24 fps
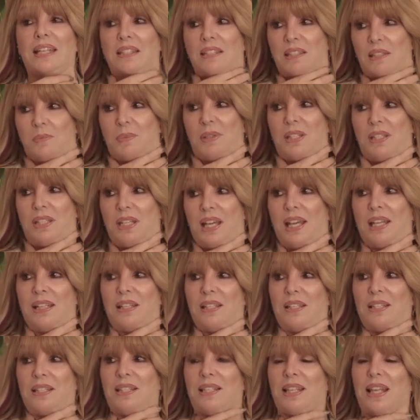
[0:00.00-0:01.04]
has to be
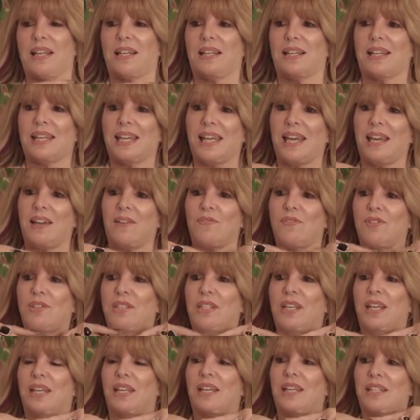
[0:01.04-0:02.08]
tightened. It's like a
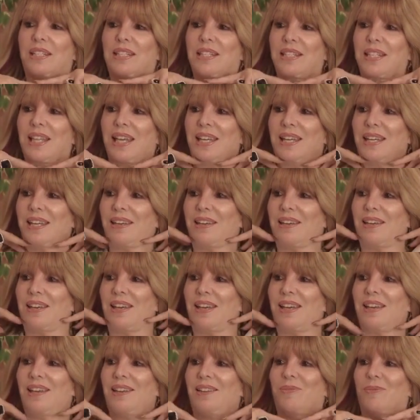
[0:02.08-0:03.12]
canvas. It's like
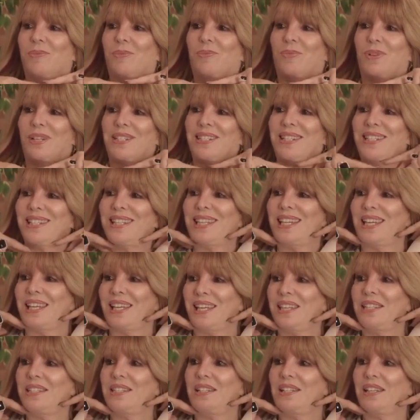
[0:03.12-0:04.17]
a
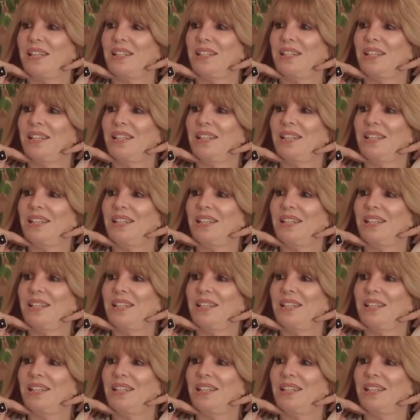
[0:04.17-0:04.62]
sling, isn't it?